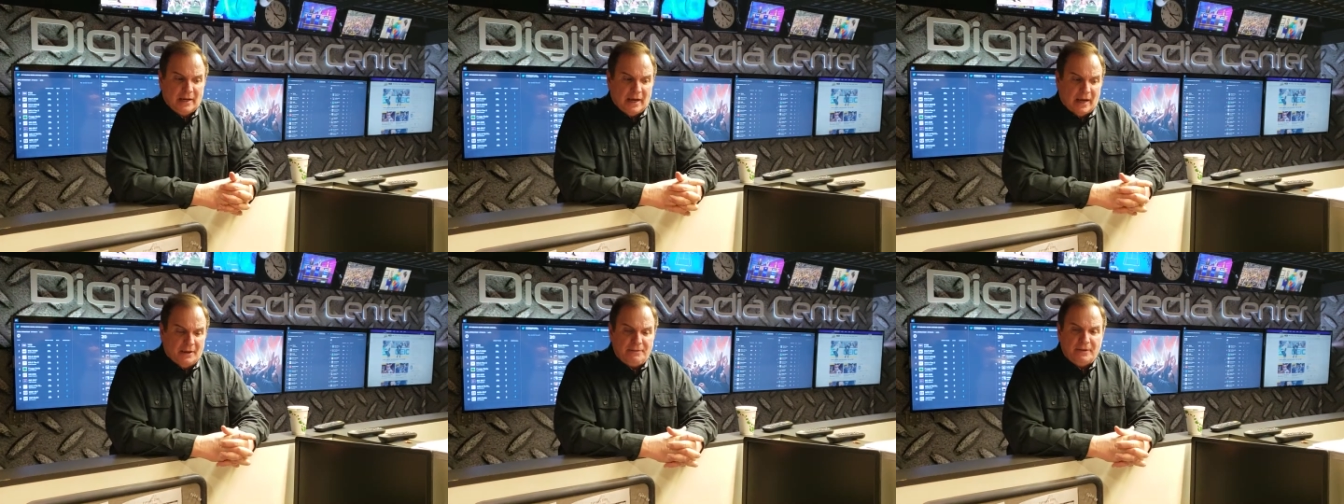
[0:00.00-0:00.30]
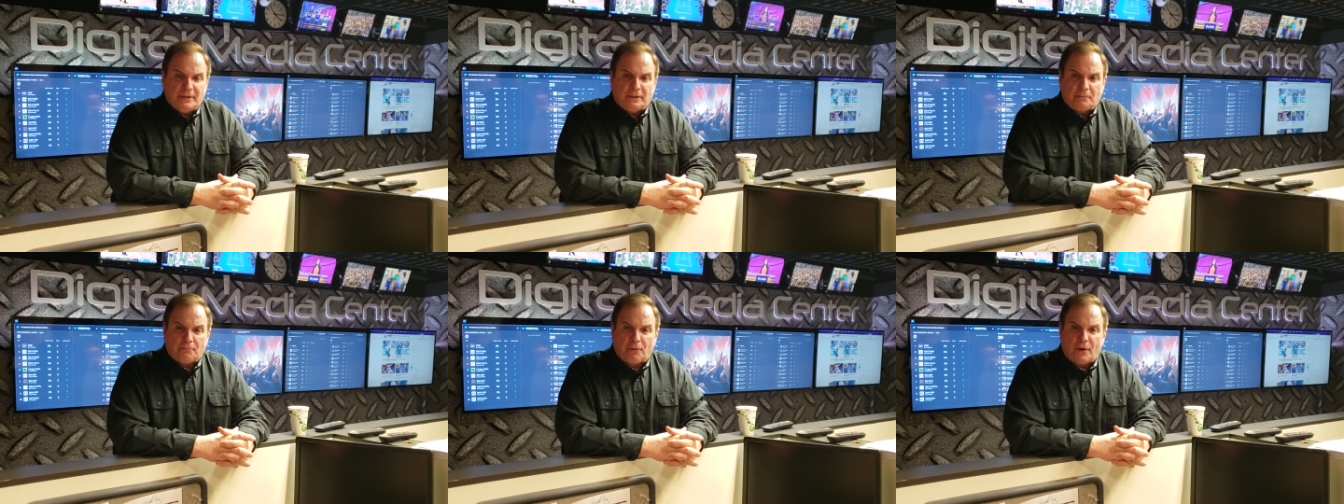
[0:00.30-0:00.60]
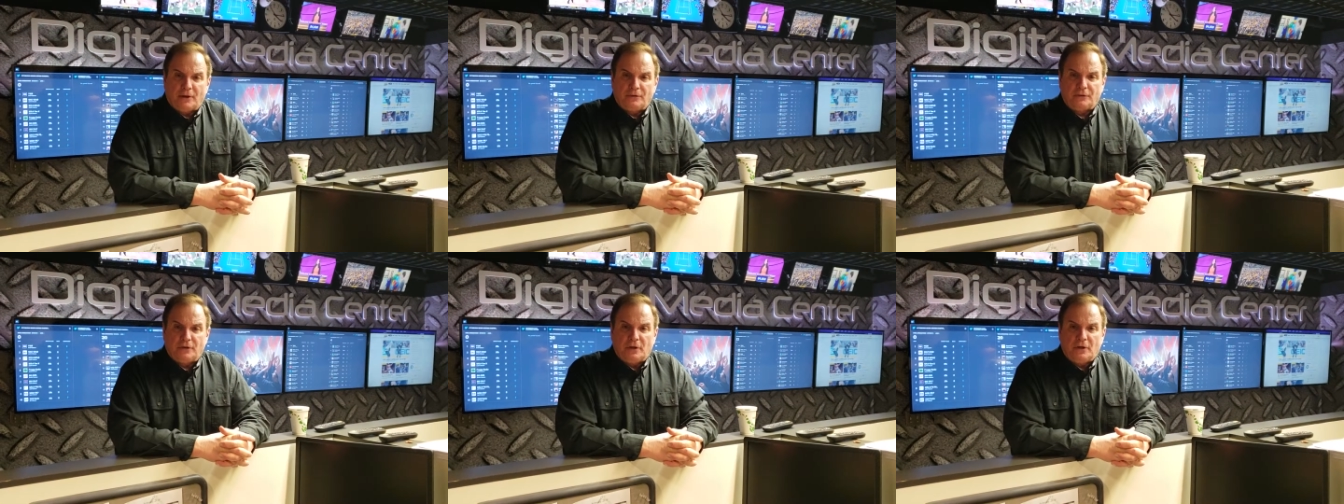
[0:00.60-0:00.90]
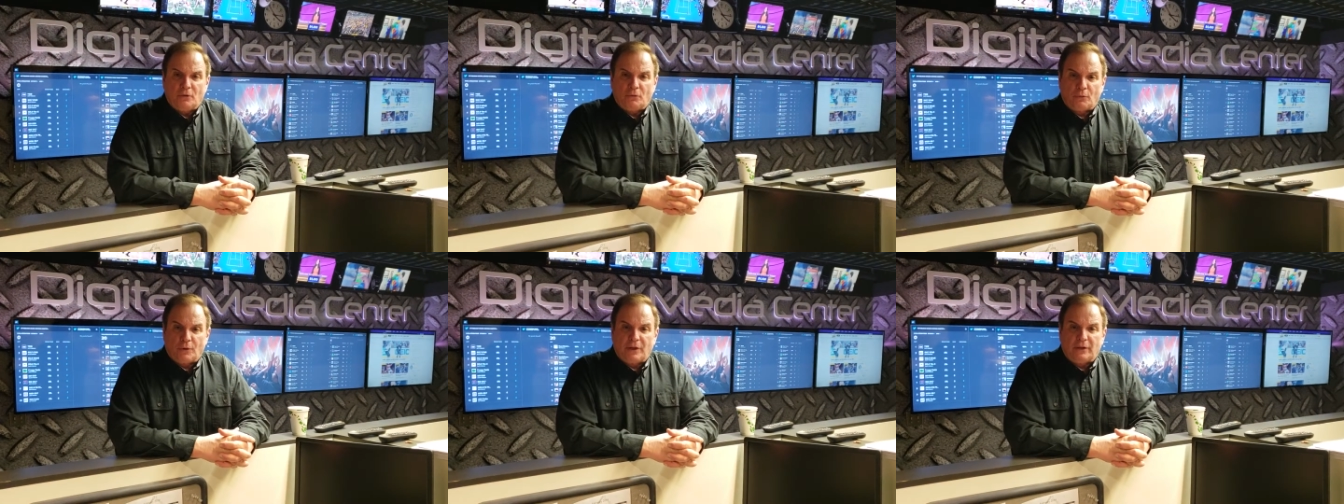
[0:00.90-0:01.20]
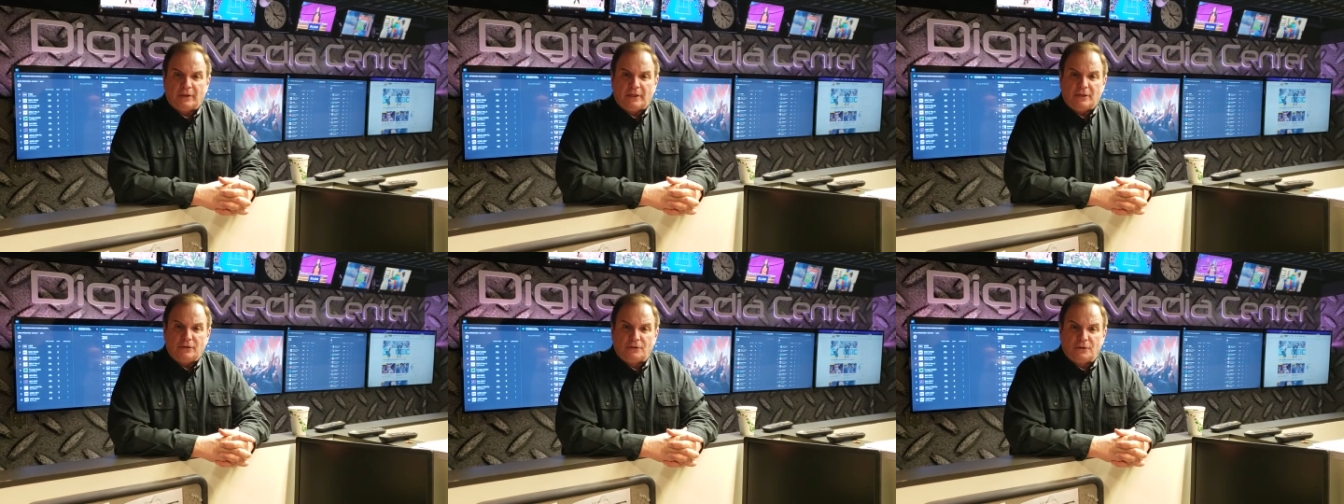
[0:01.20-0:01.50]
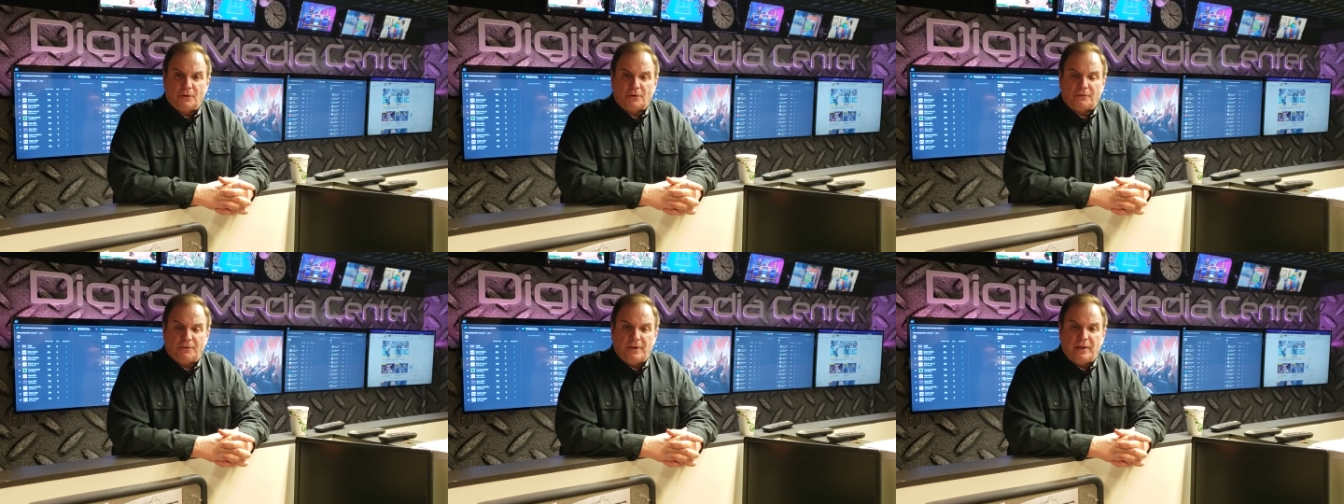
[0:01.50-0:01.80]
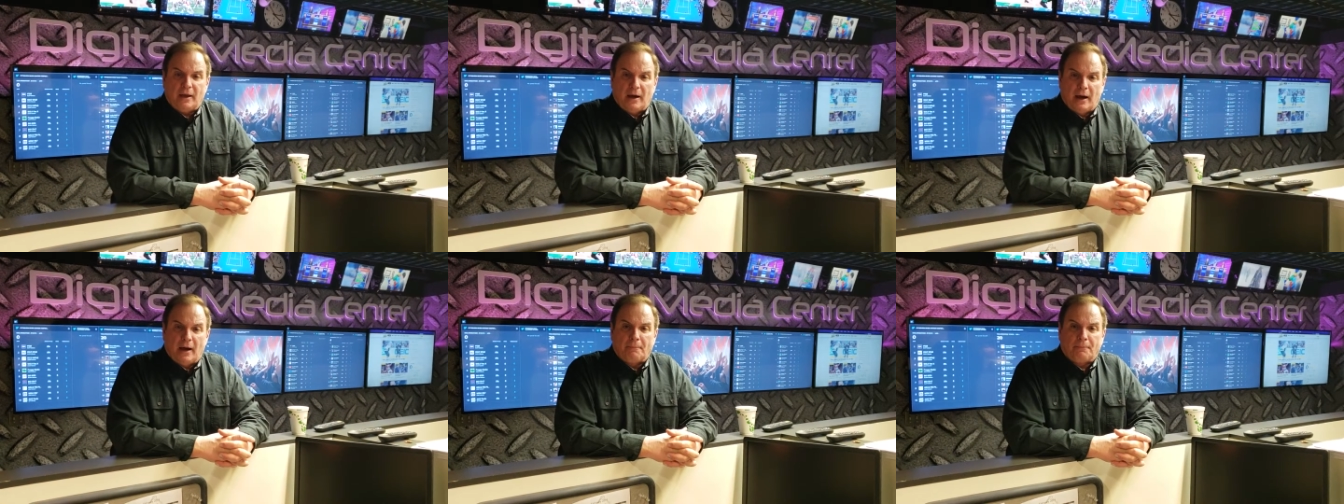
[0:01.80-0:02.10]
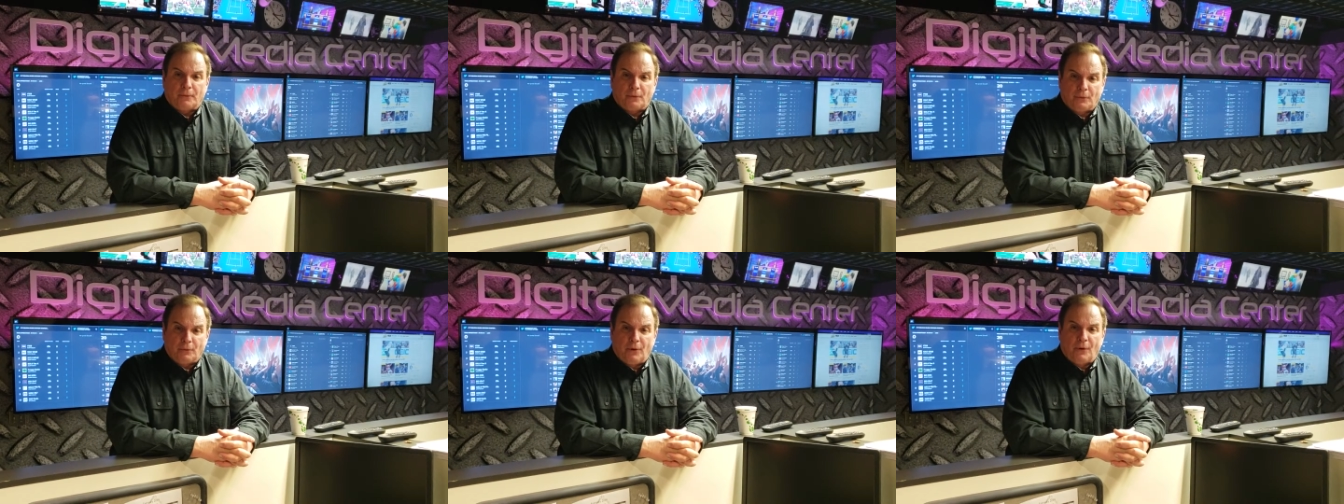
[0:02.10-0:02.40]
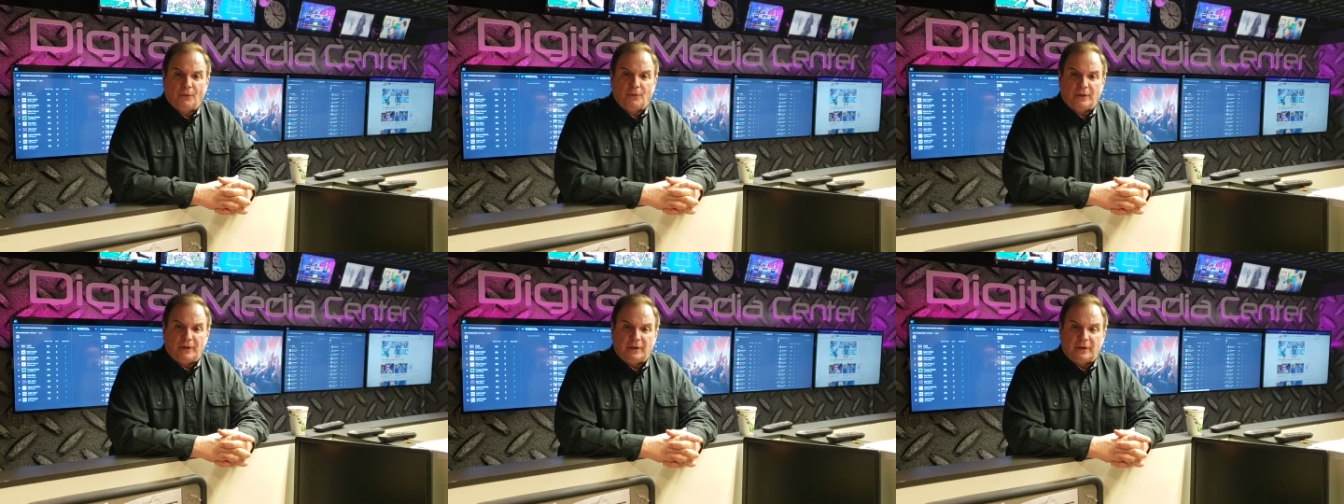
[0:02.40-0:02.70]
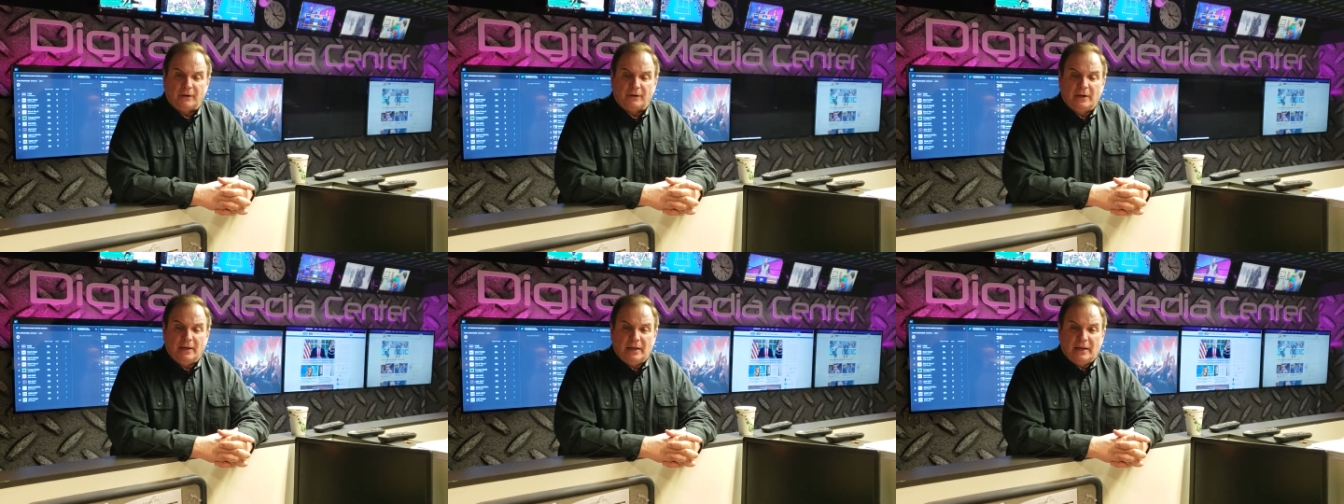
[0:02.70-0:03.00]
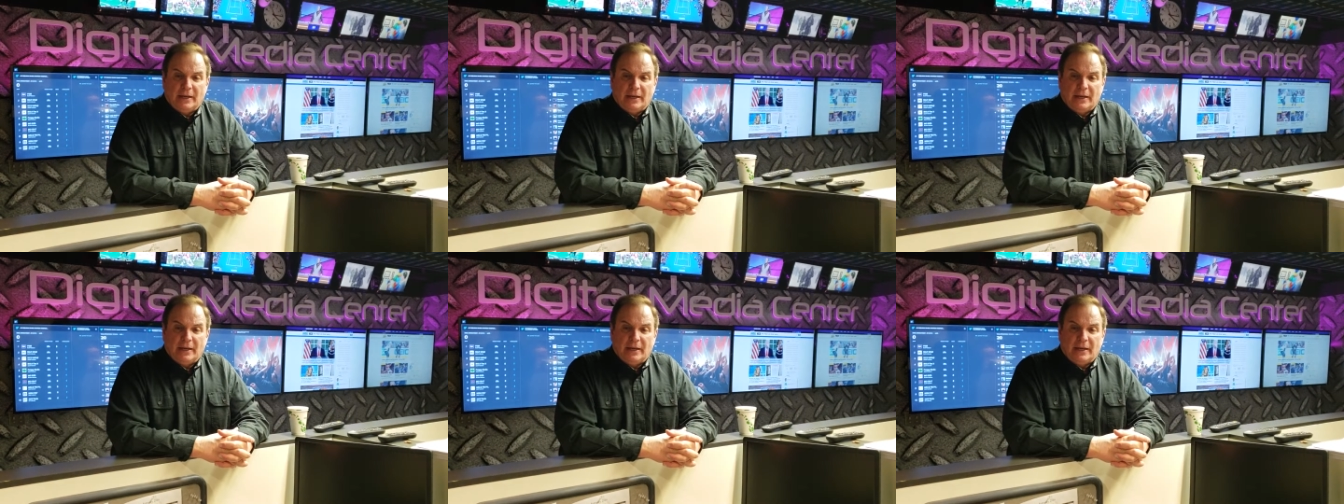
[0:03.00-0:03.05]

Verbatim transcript: I think the president really took the upper road here